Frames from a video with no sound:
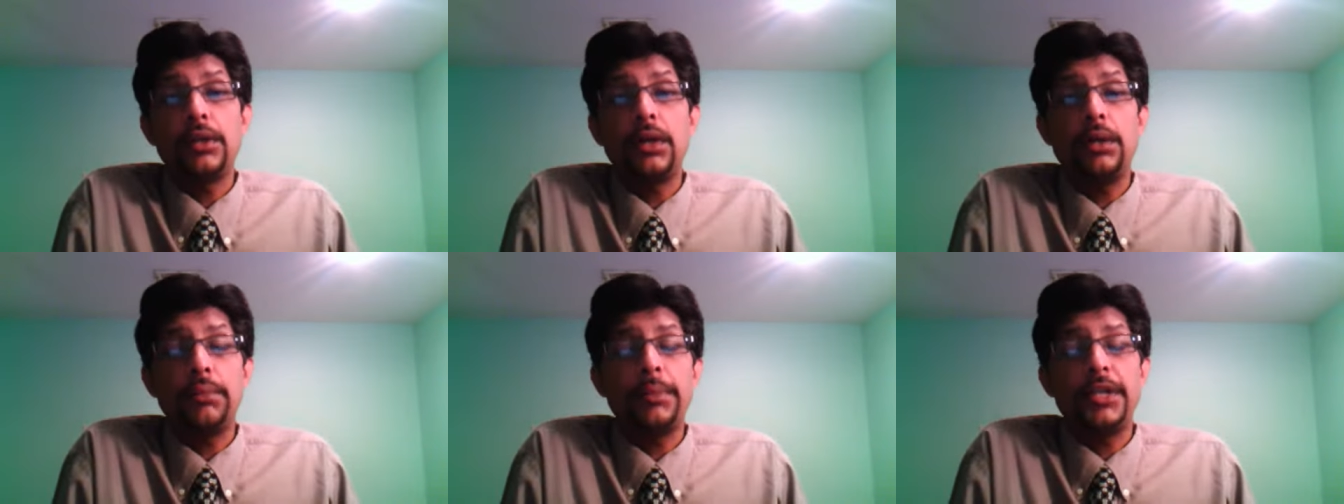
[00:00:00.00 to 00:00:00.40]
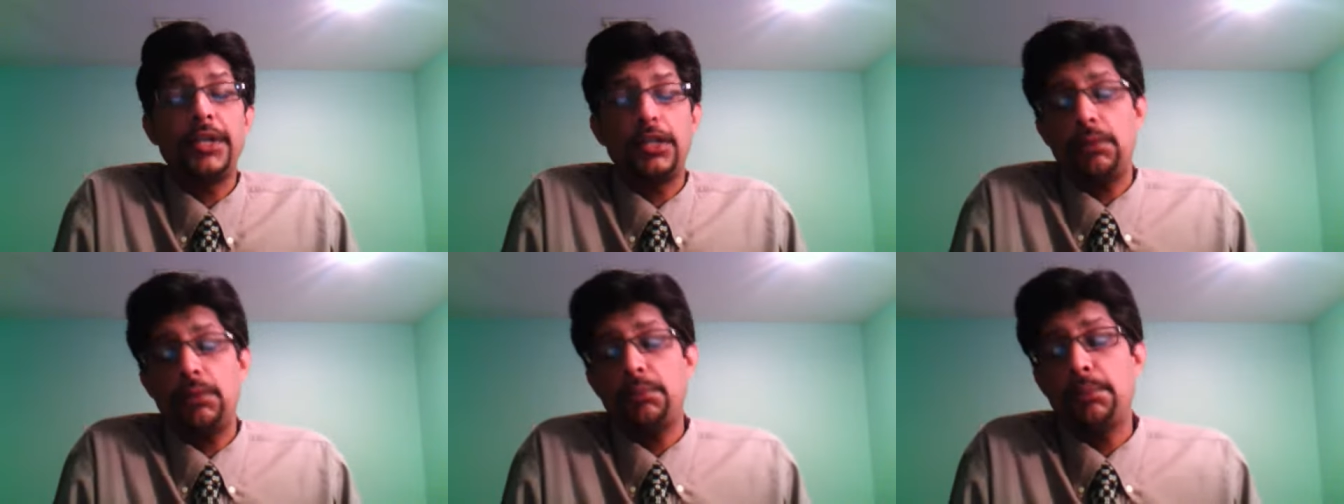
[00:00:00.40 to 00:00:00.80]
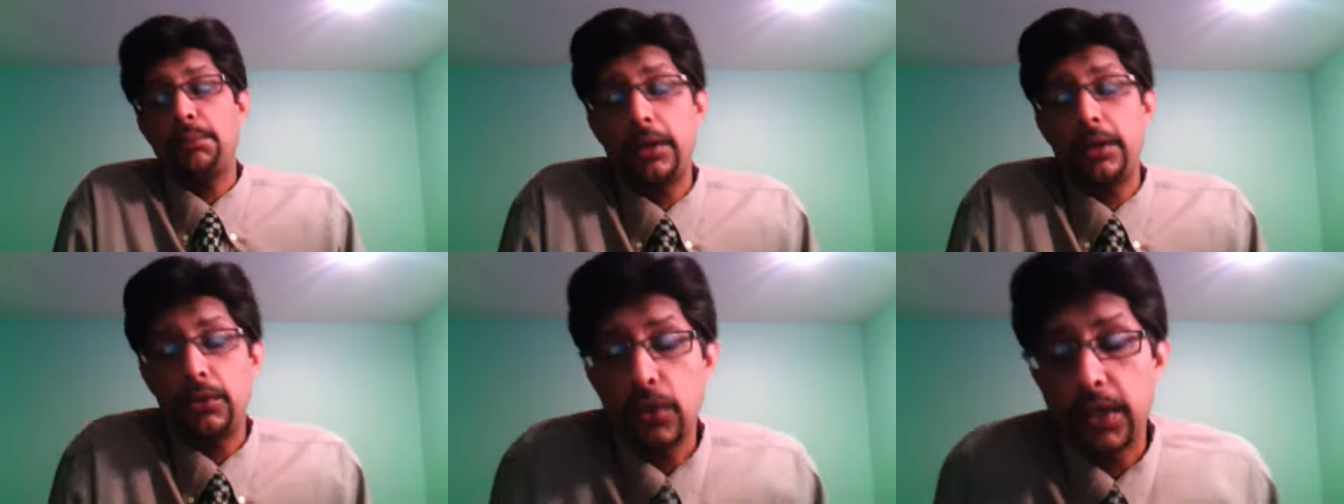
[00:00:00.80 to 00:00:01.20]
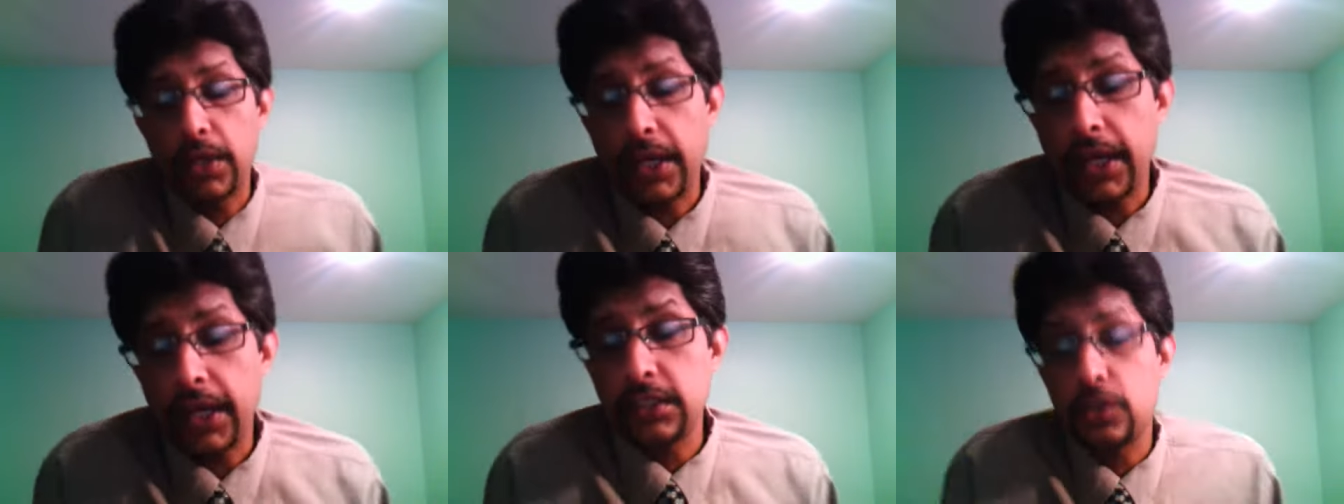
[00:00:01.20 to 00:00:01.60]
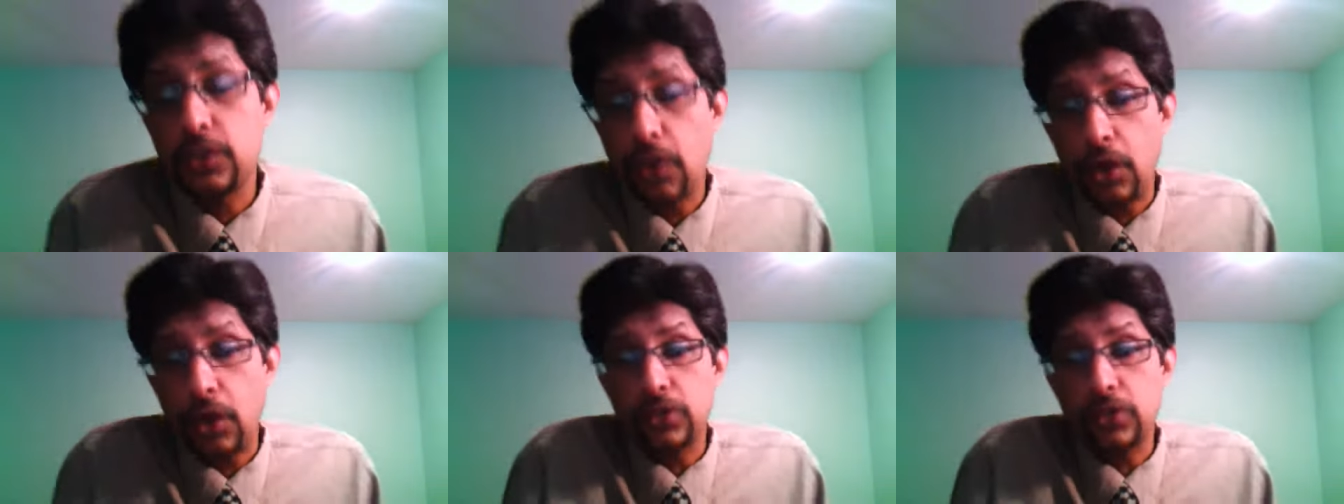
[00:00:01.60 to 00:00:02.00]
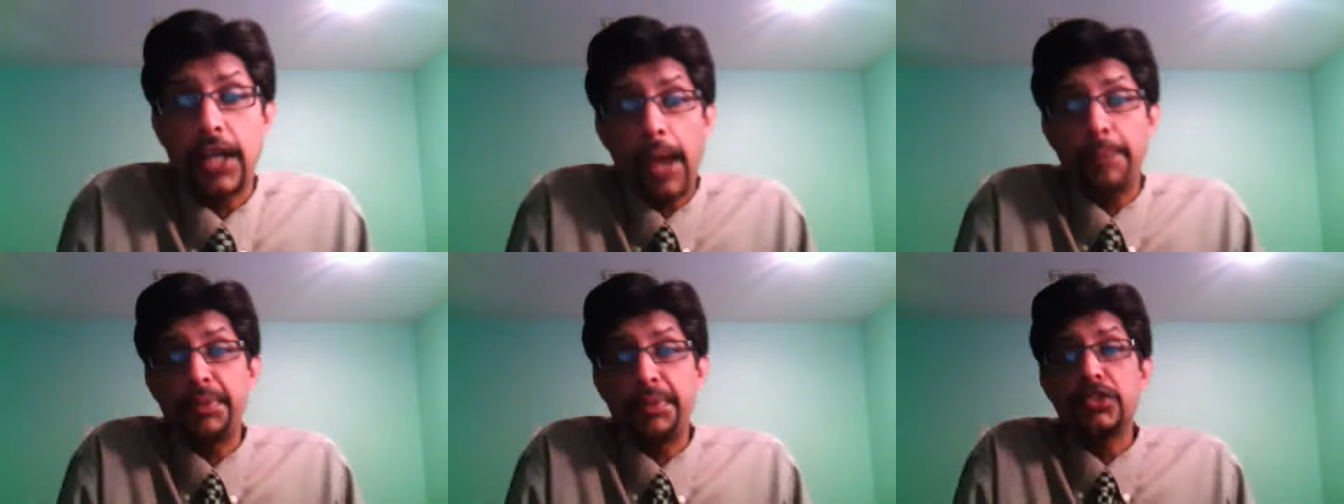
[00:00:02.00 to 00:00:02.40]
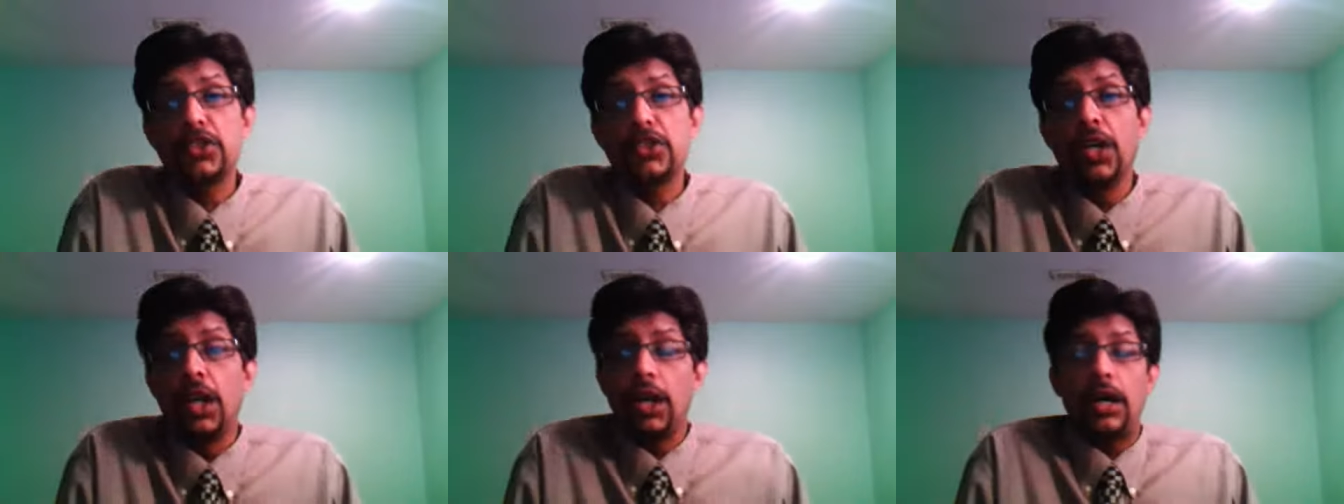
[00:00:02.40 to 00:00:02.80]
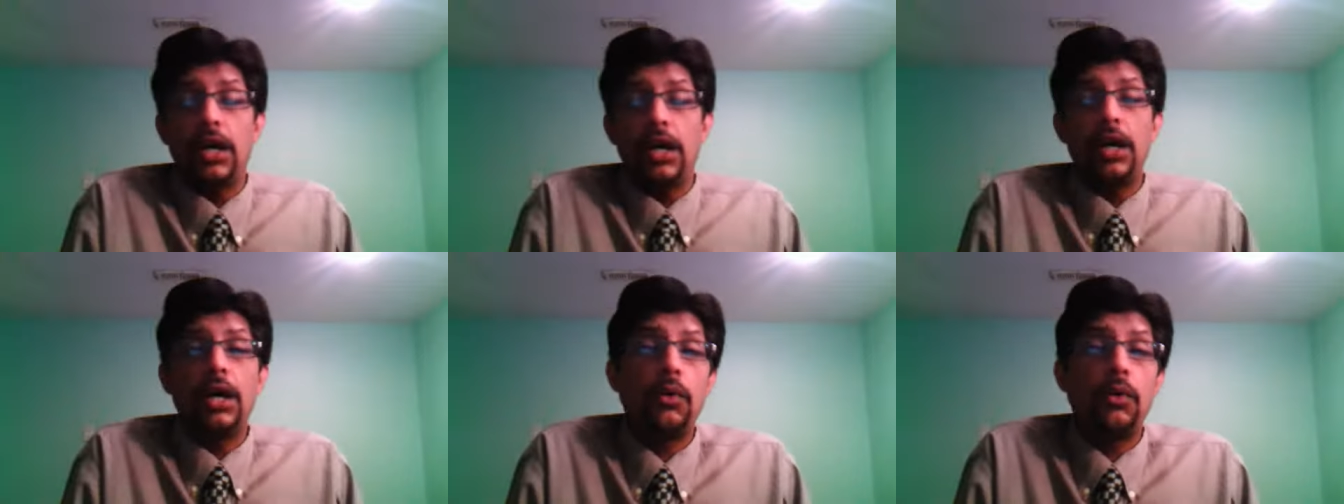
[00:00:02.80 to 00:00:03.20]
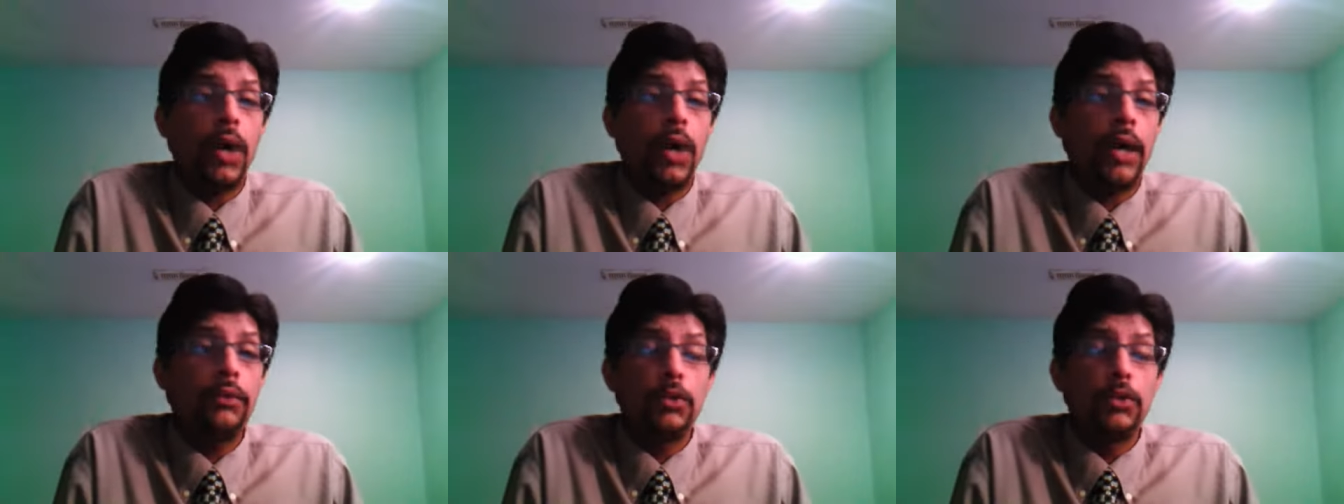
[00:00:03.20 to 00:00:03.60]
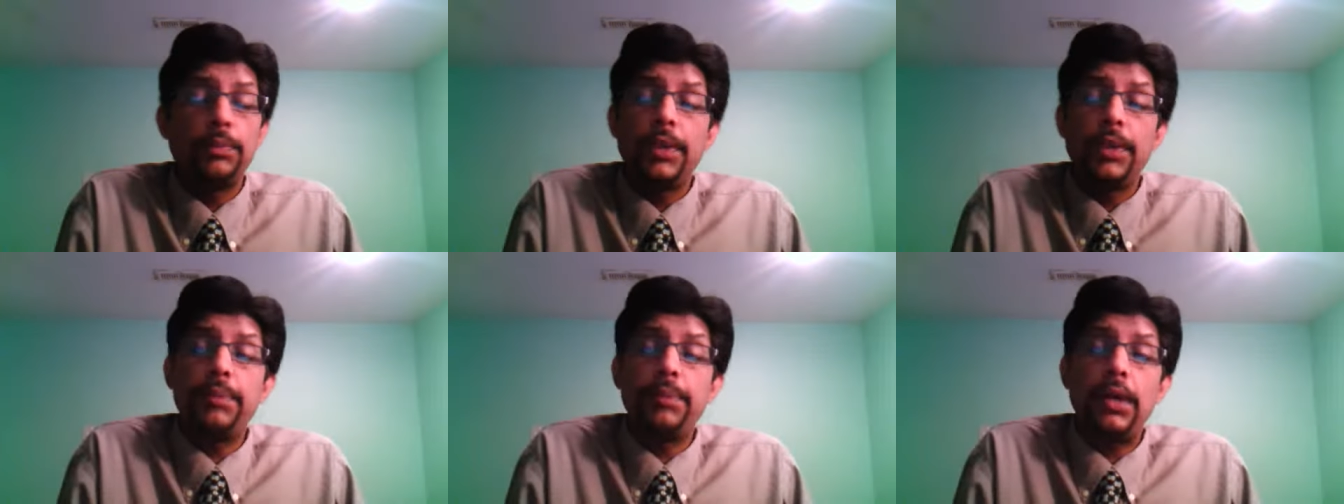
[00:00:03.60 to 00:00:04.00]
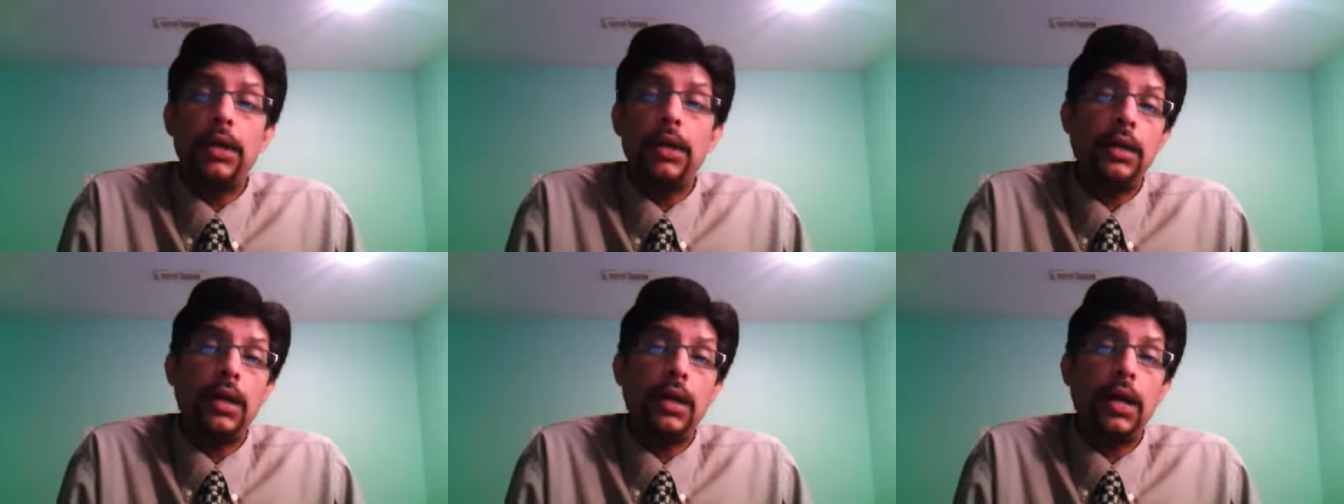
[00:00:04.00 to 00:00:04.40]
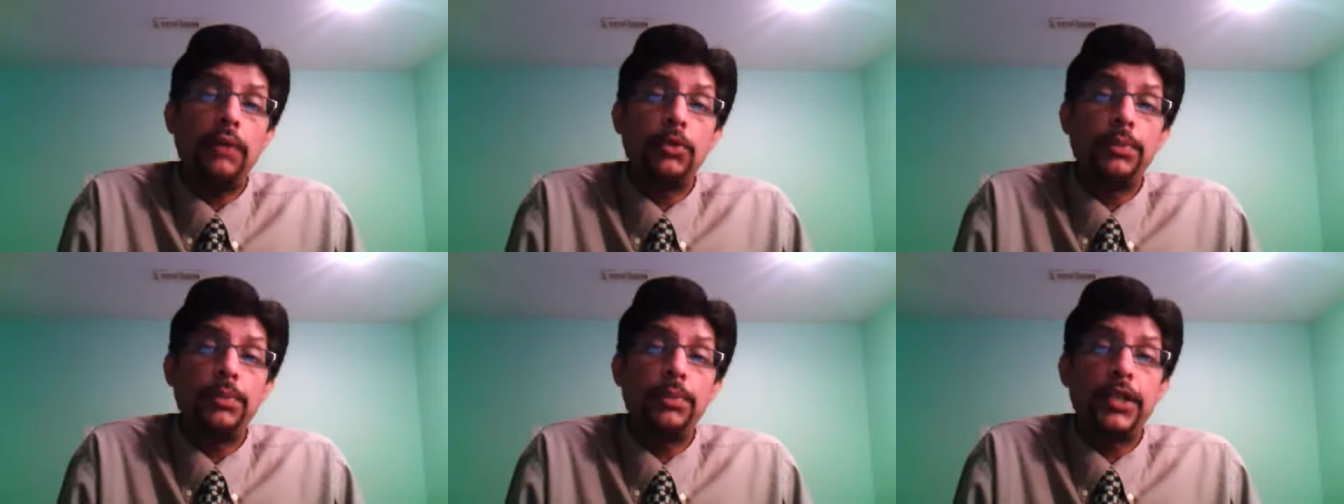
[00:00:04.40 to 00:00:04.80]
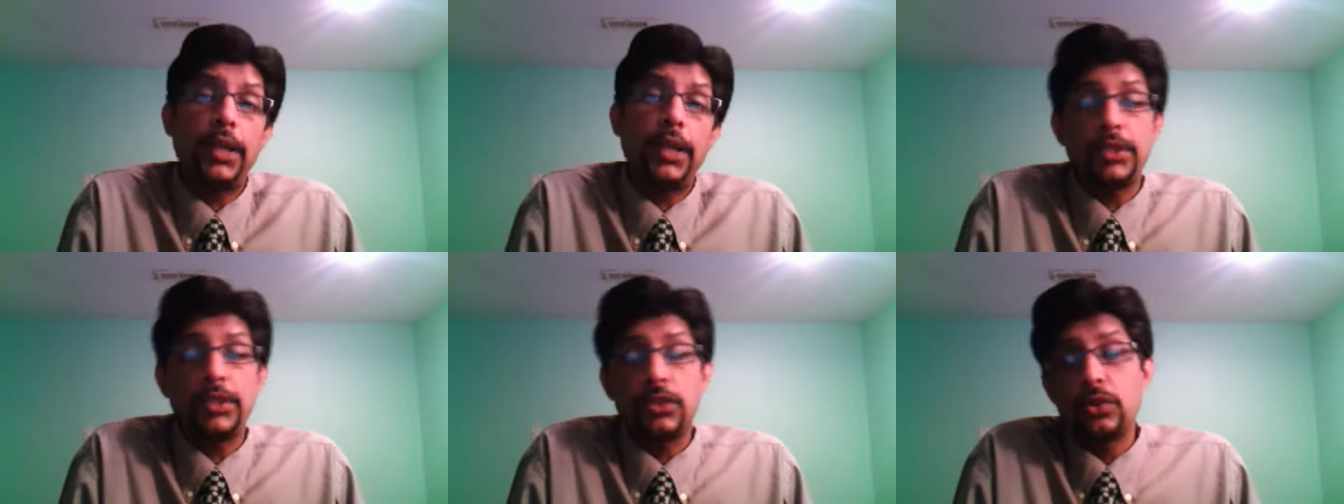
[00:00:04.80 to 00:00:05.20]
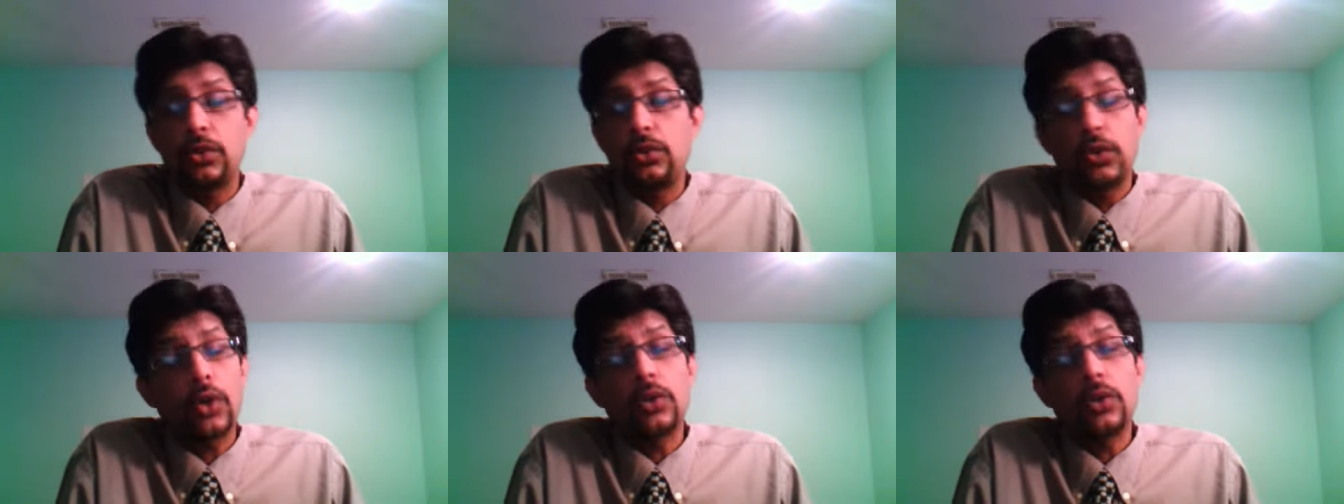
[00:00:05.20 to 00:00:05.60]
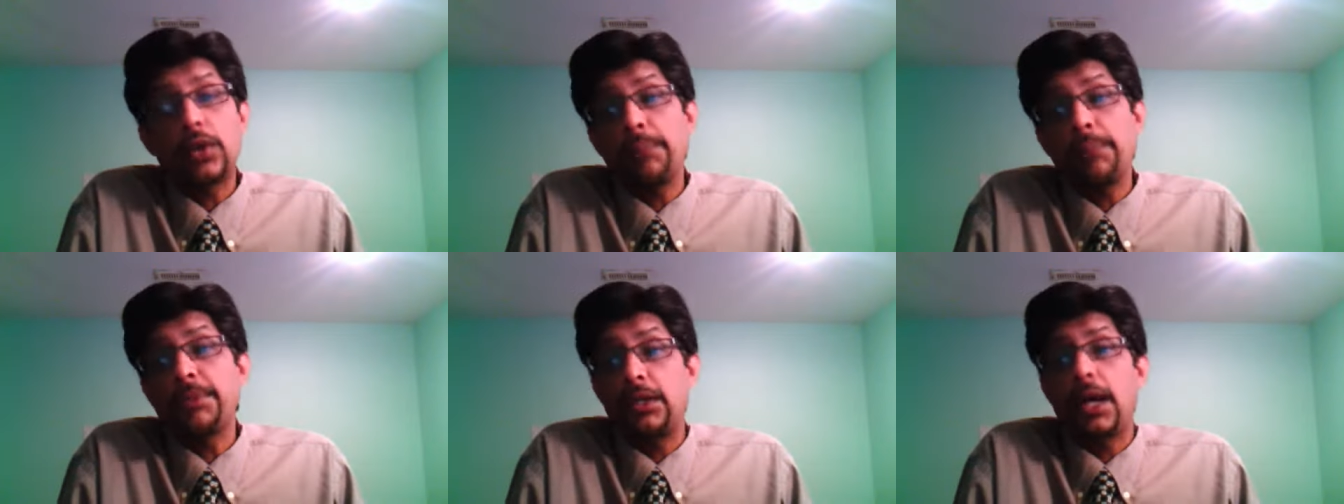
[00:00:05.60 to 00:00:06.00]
mean, by looking at the toss that happens, I would be I would be tempted to not tempted.